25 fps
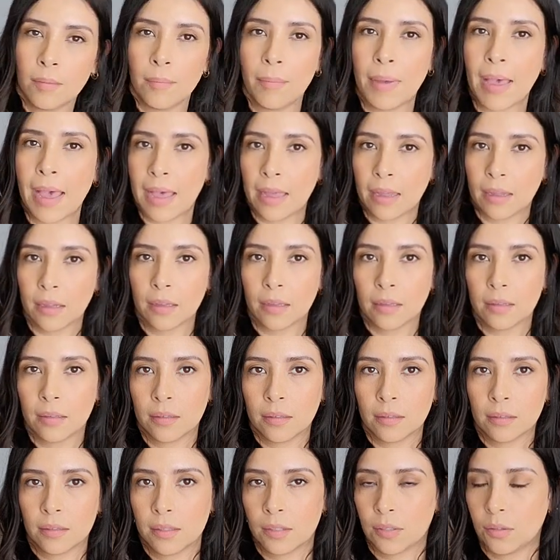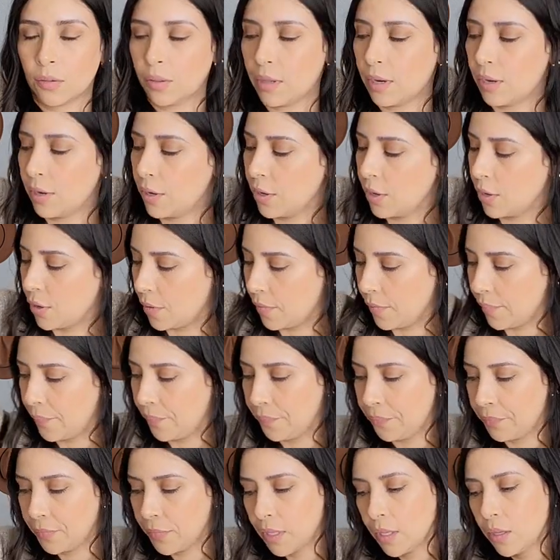bag. So there you go.
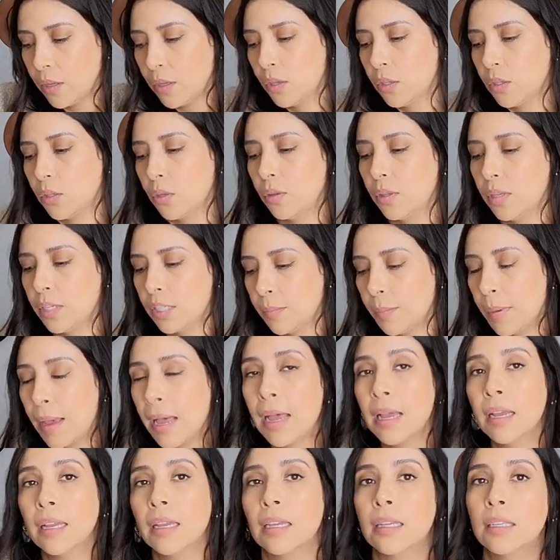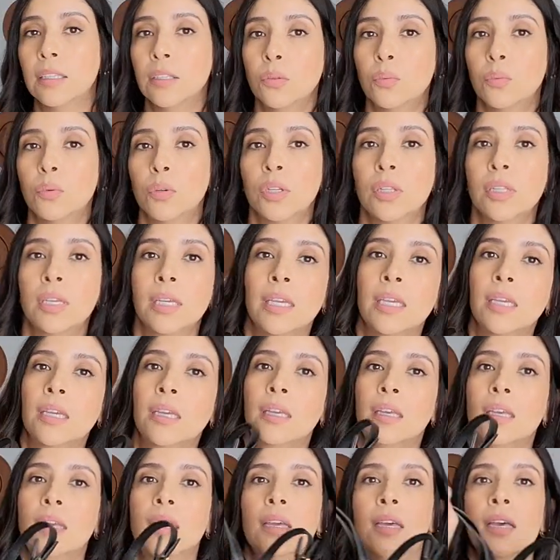So this bag is really,
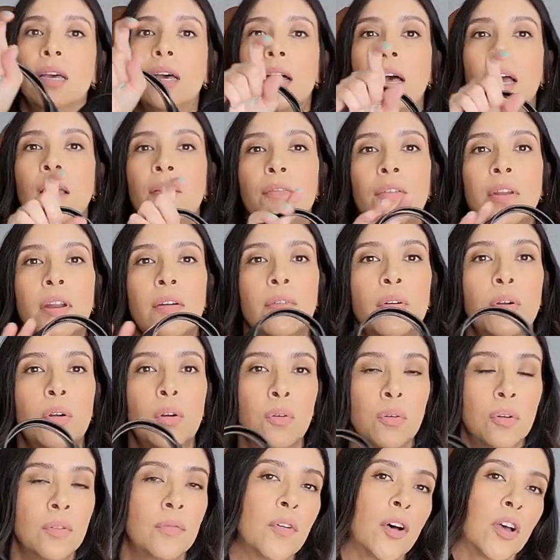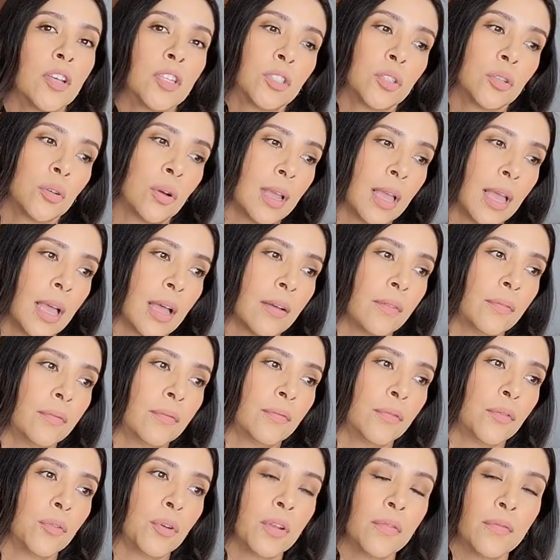I've never owned Fossil. I have
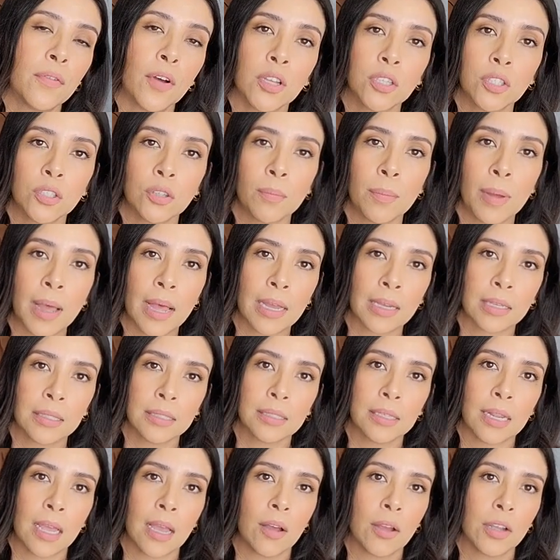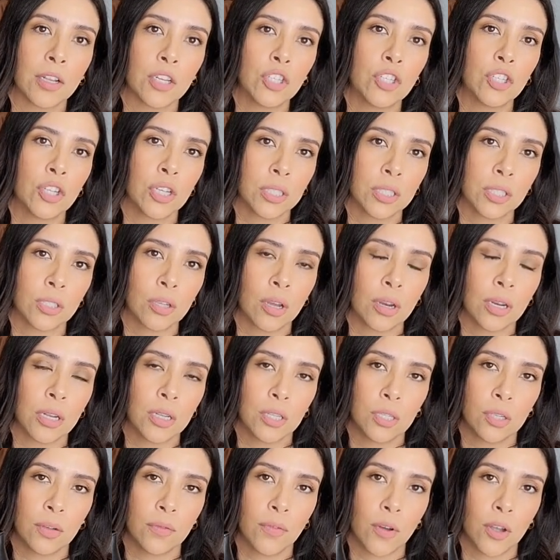three Fossil bags now. I just got
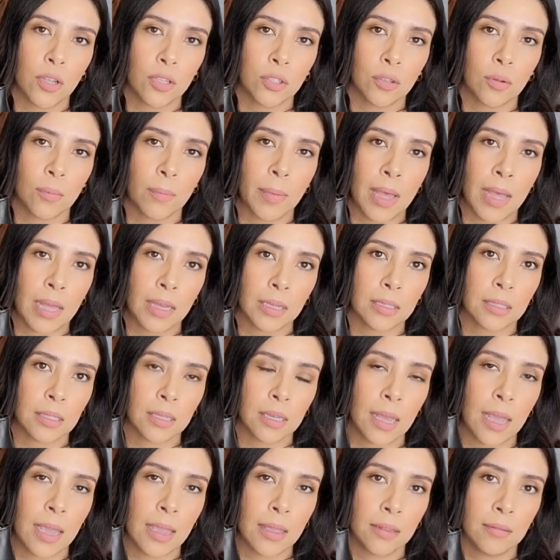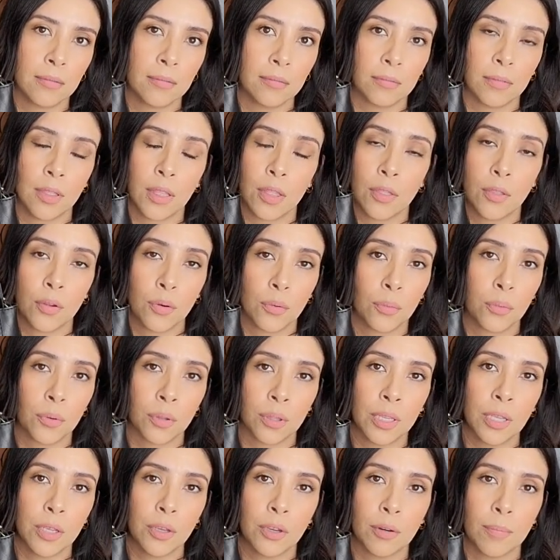into Fossil bags, and they're
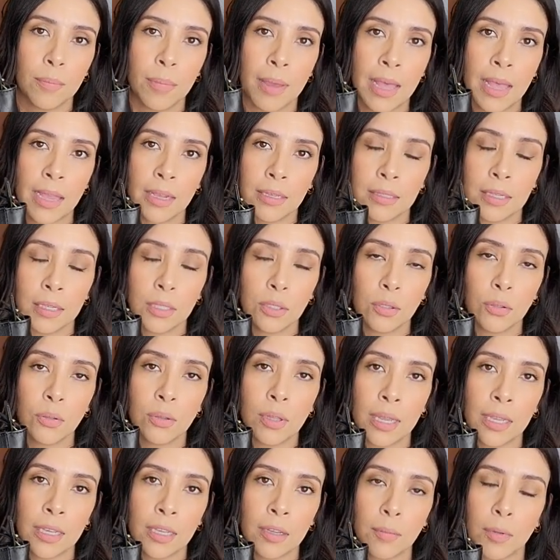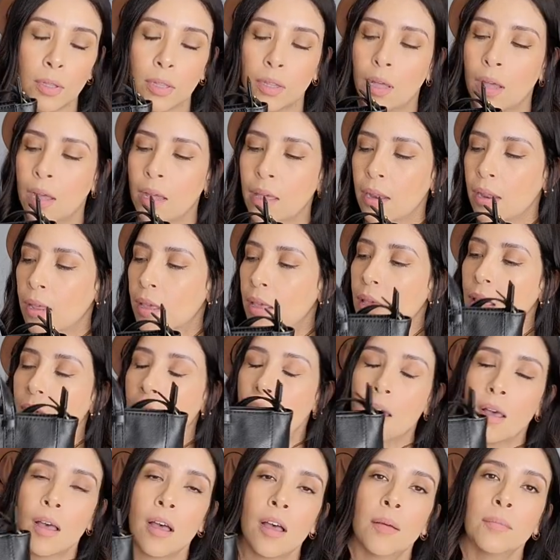really good bags. I do like them a lot.
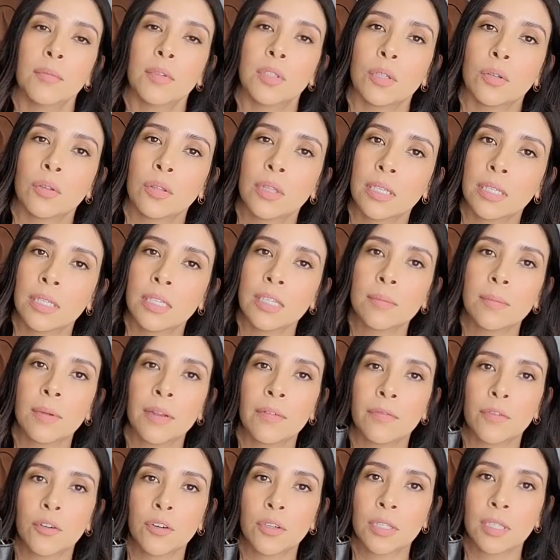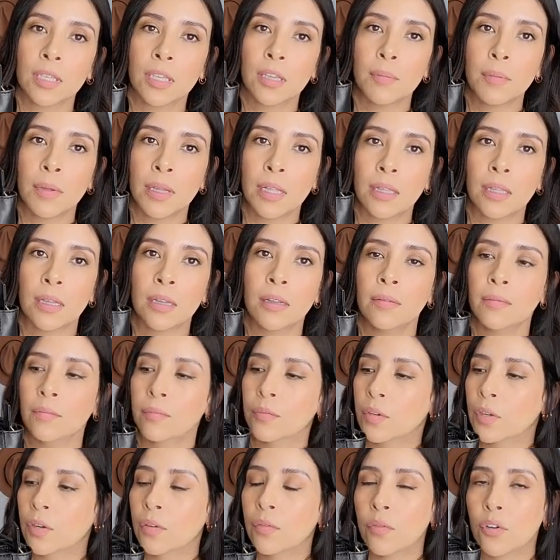So this is my first Camilla
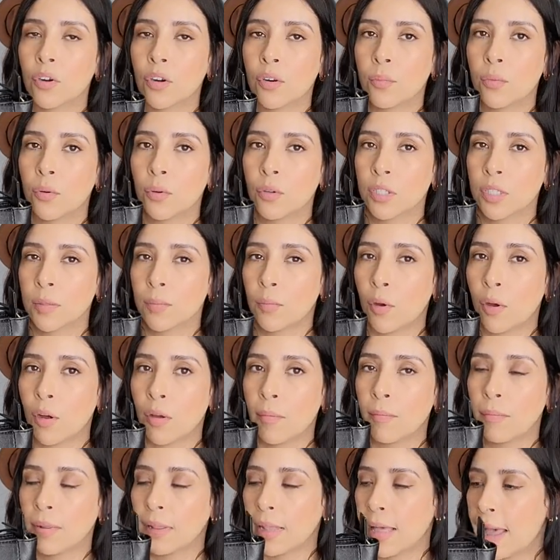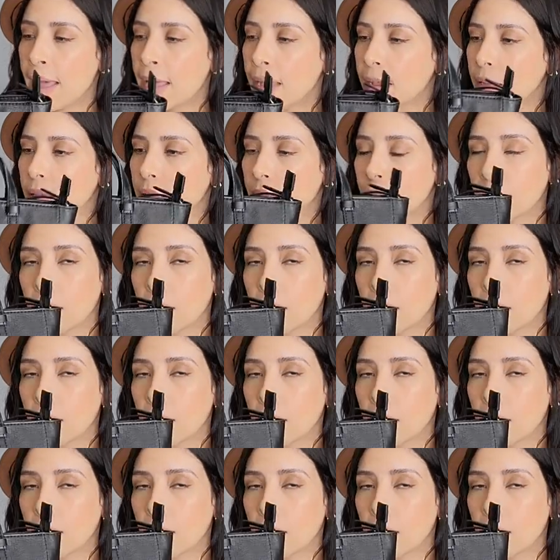convertible, small black.